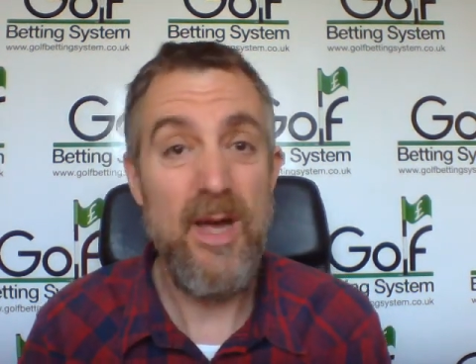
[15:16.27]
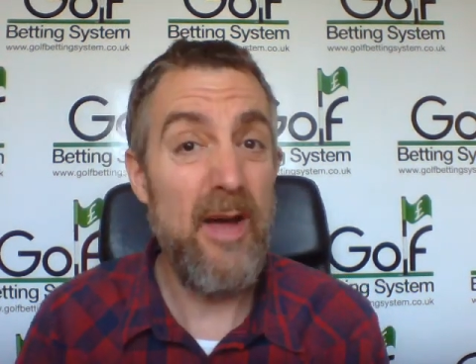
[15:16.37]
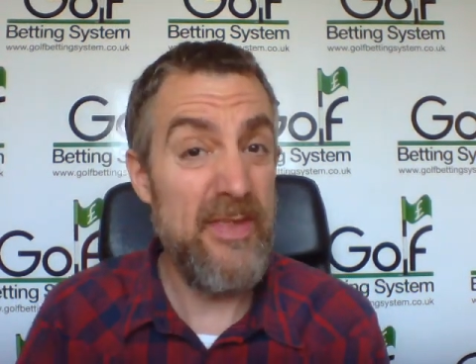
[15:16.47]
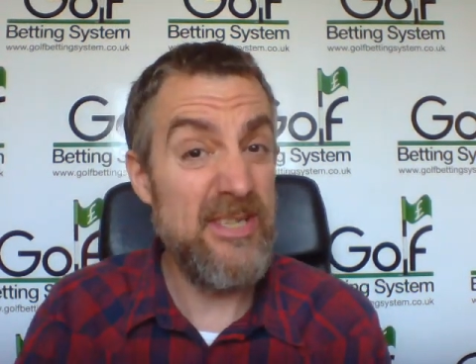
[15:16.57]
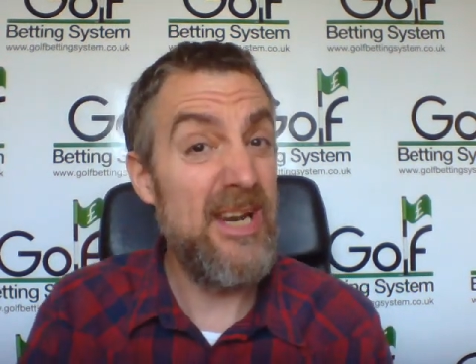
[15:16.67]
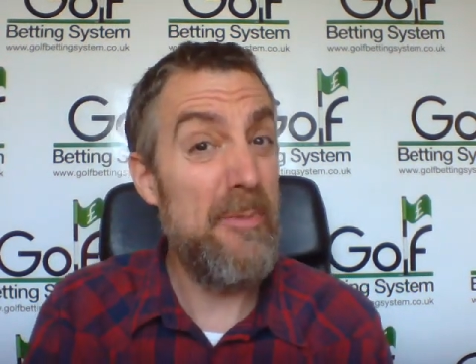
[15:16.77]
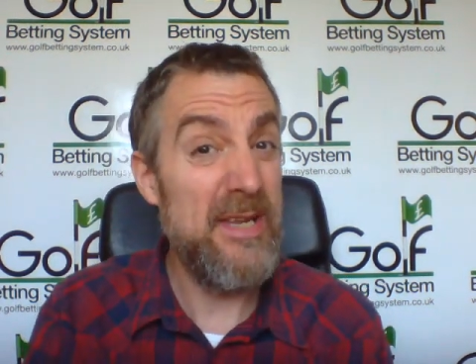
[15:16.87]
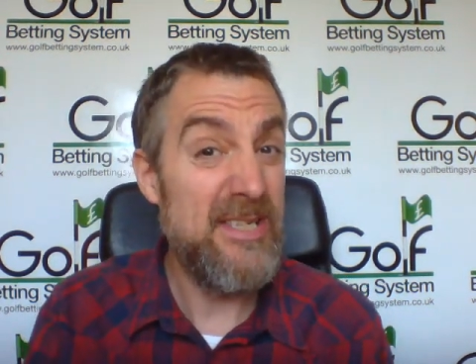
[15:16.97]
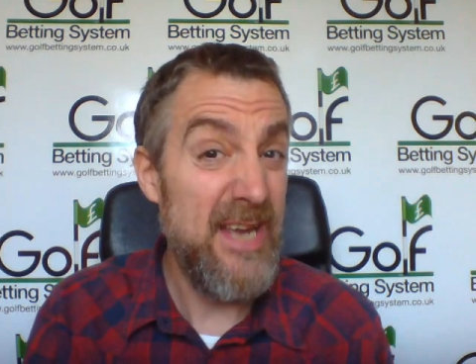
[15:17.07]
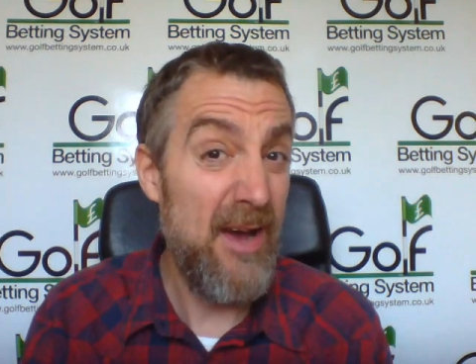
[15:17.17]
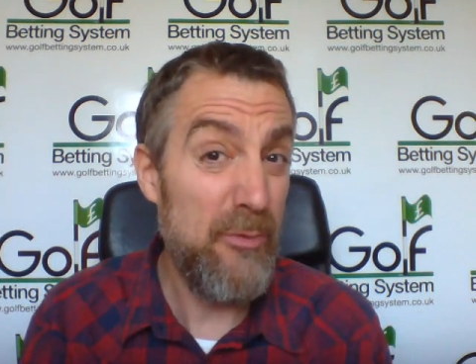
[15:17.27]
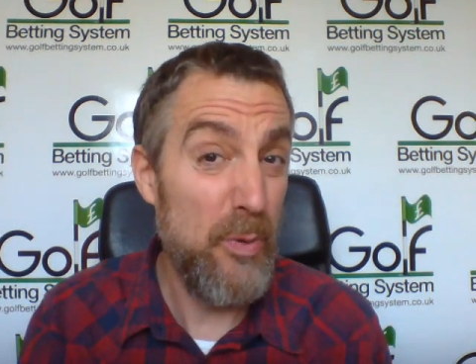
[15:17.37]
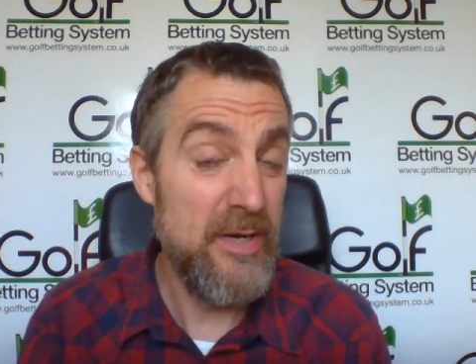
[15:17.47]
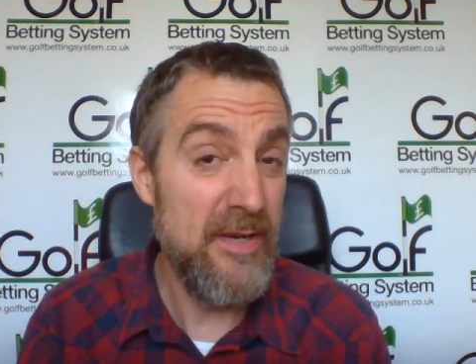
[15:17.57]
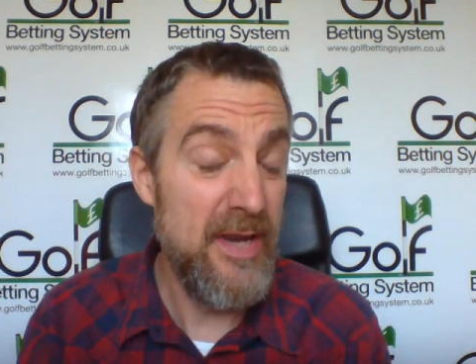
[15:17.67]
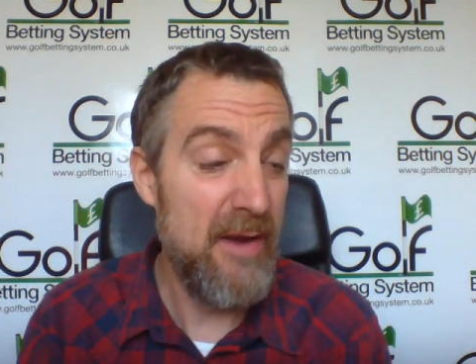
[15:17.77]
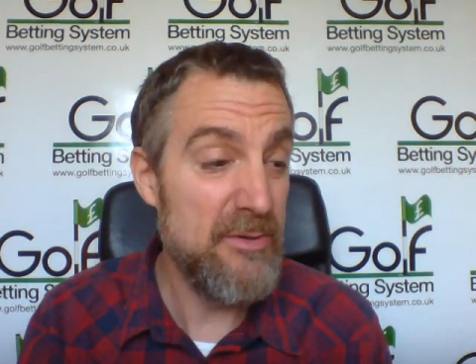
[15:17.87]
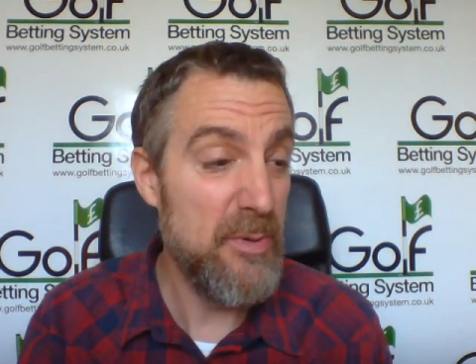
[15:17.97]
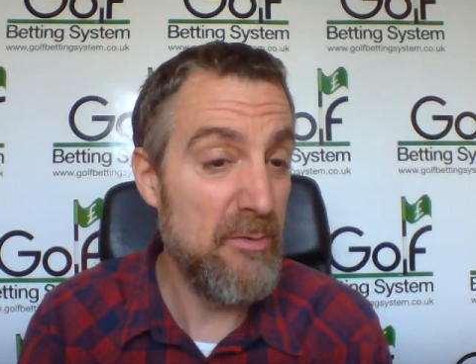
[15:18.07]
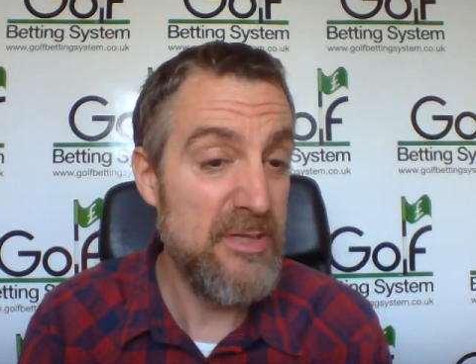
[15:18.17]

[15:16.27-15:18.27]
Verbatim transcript: There's a little bit of Southwind in there as well.